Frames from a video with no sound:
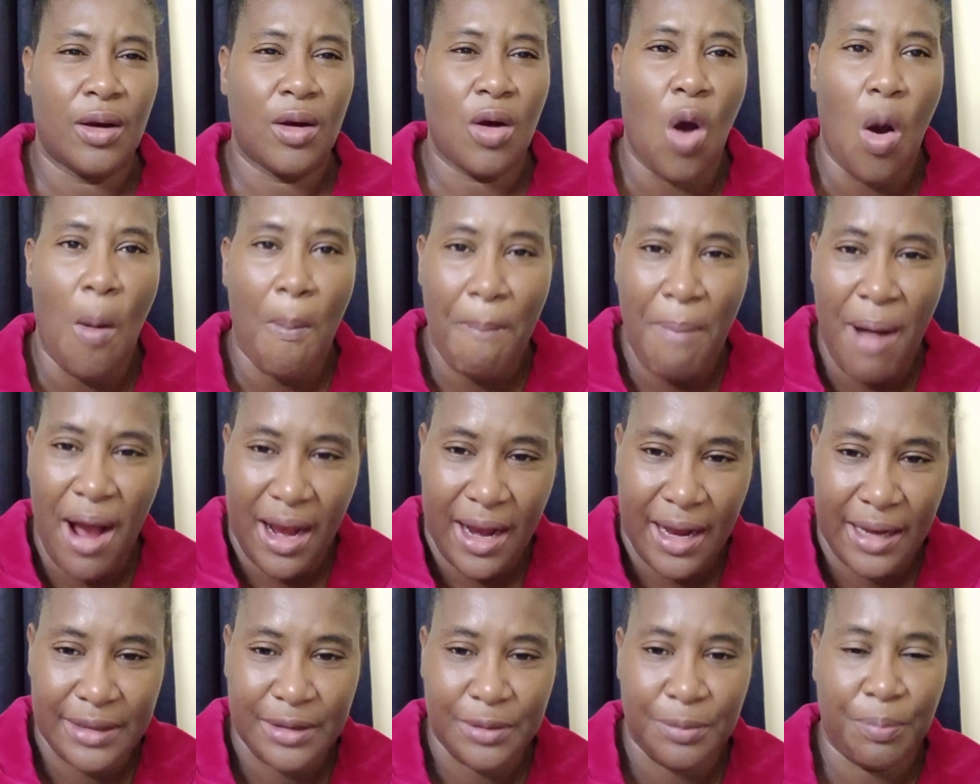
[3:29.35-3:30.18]
come
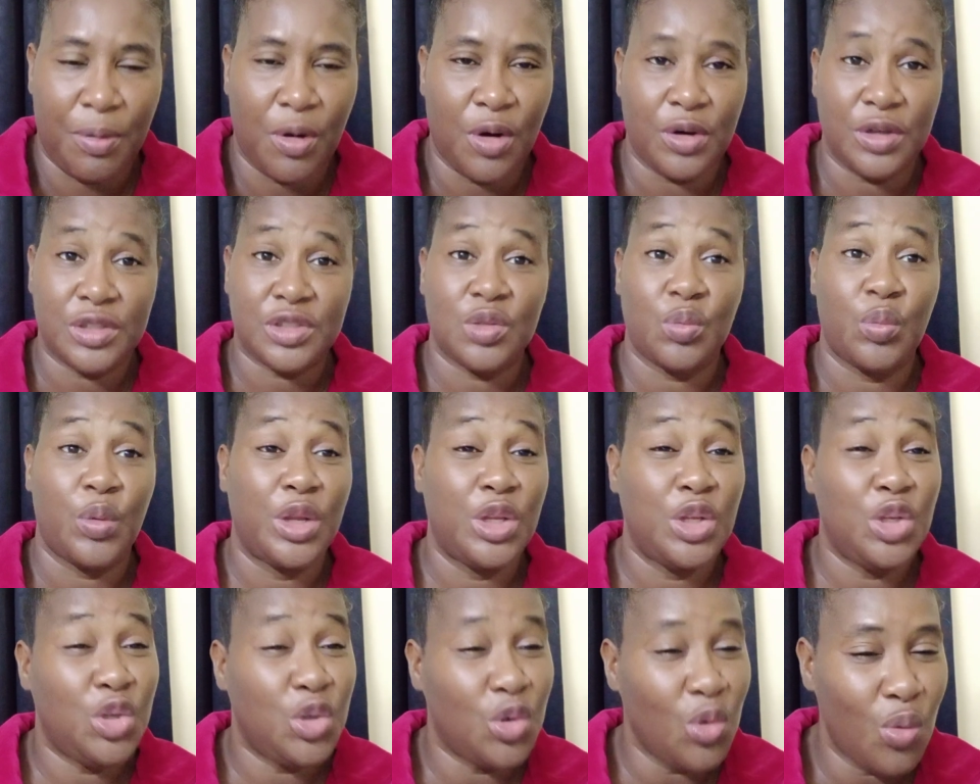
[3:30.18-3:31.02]
back at the person,
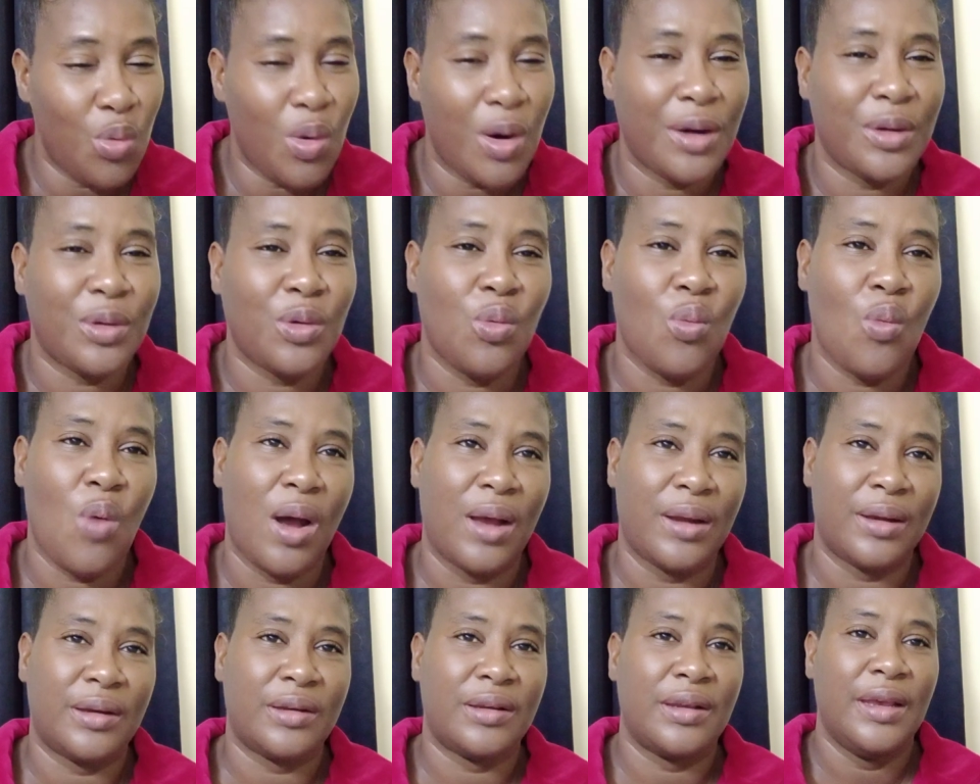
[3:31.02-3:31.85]
when you are the
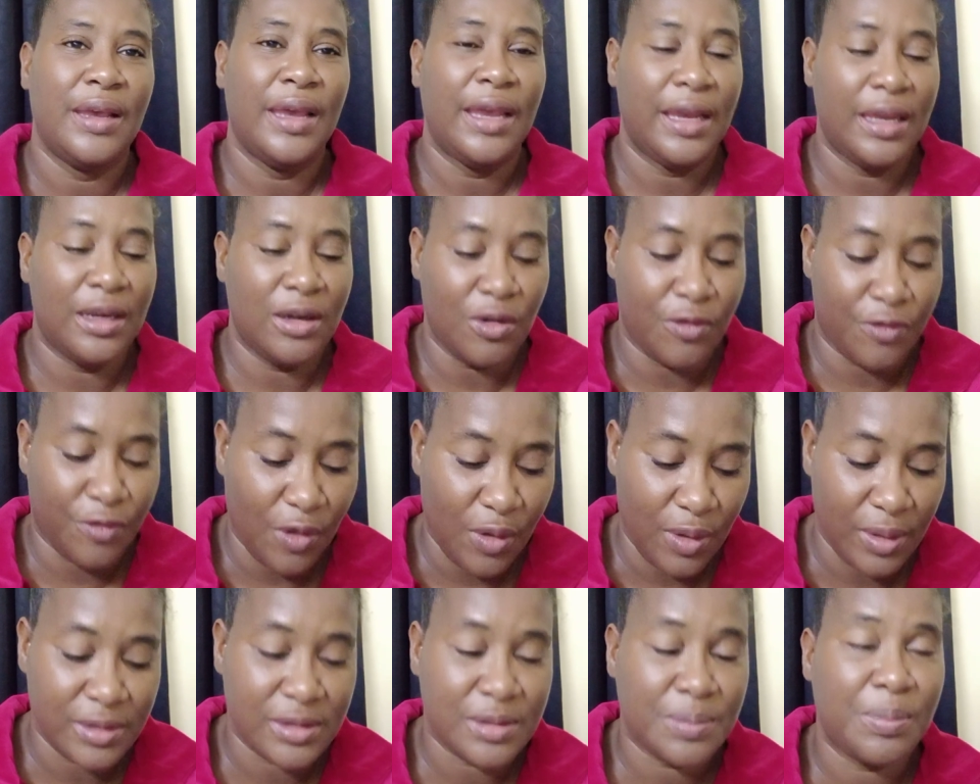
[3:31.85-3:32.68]
one in the
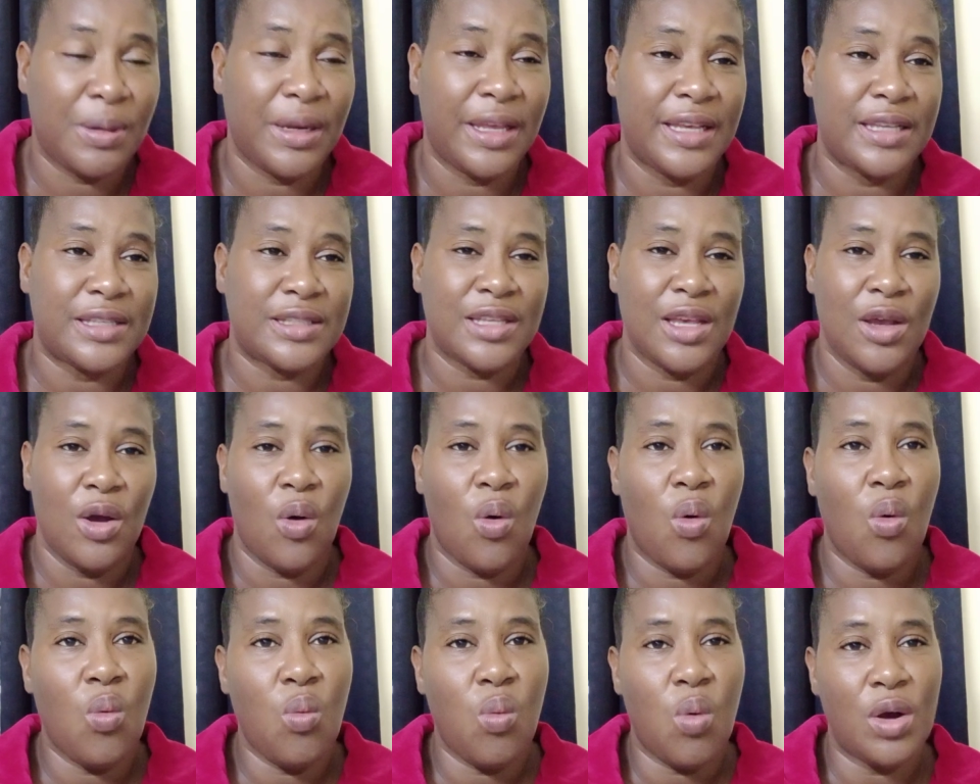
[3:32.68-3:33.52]
first place
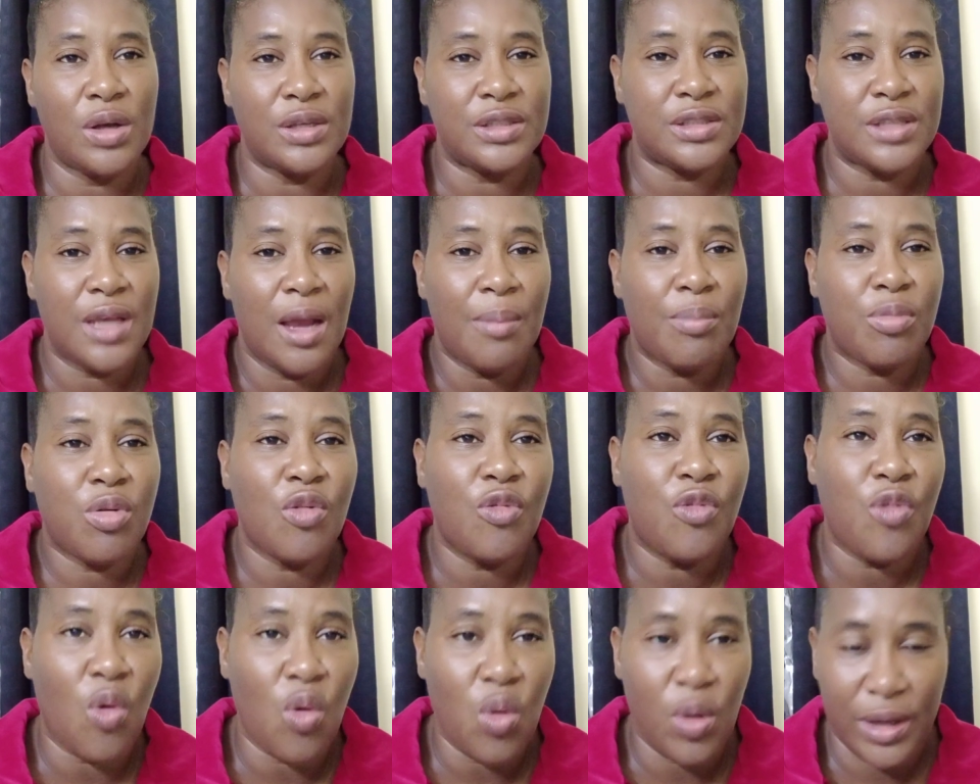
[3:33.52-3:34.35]
who was
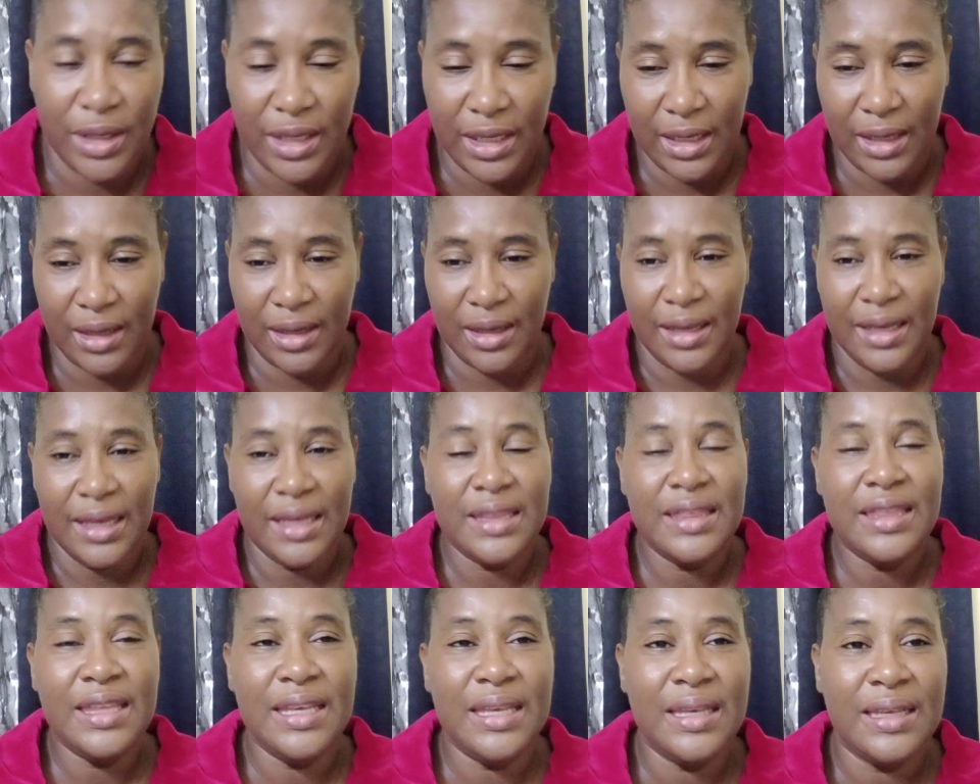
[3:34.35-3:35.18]
provoking
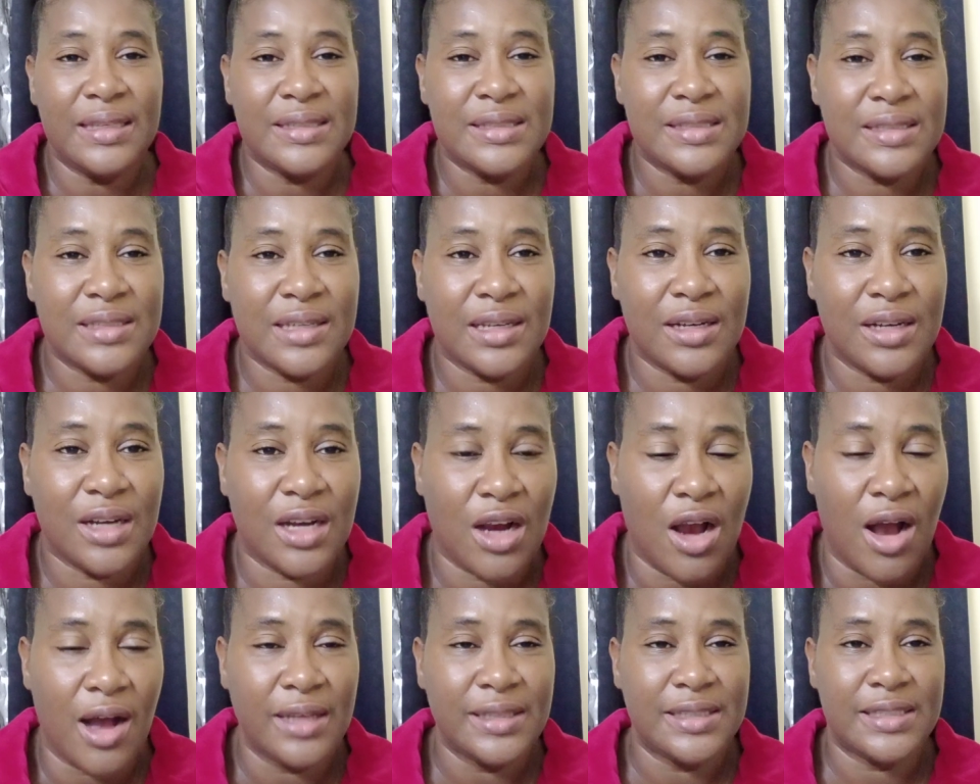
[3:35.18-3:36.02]
these
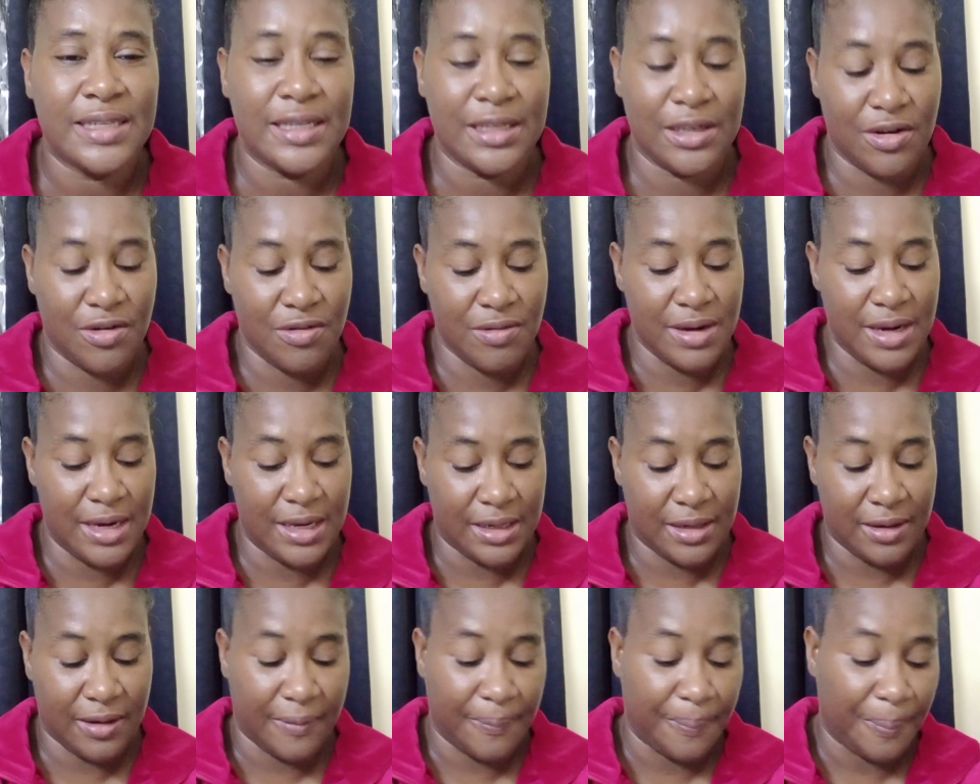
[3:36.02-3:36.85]
content
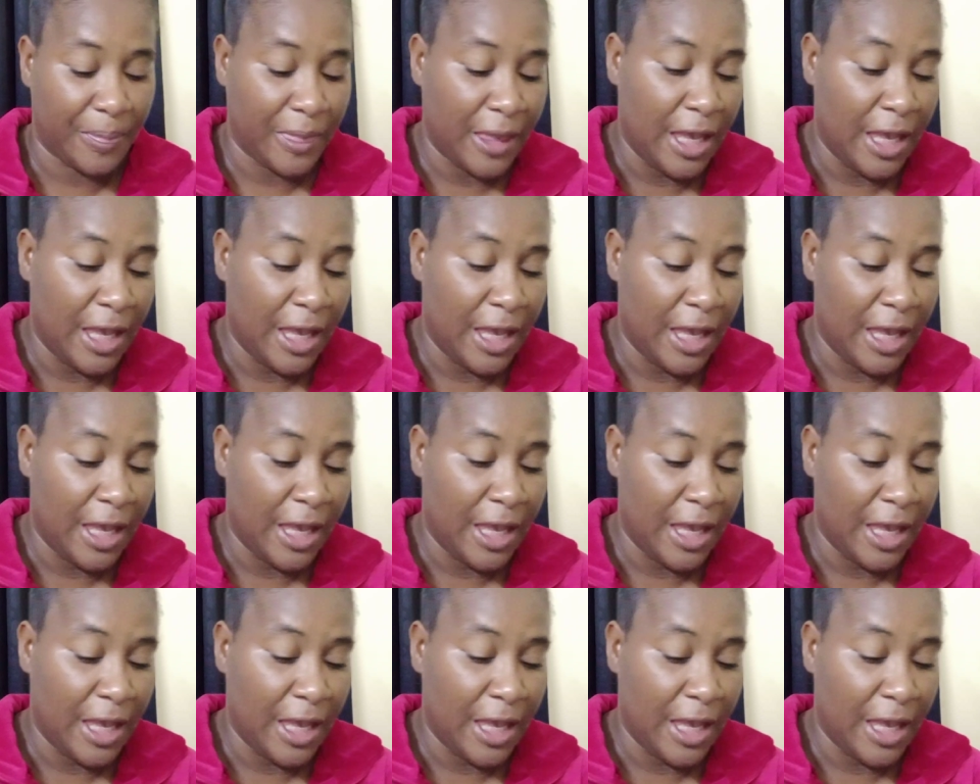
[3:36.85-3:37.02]
creator.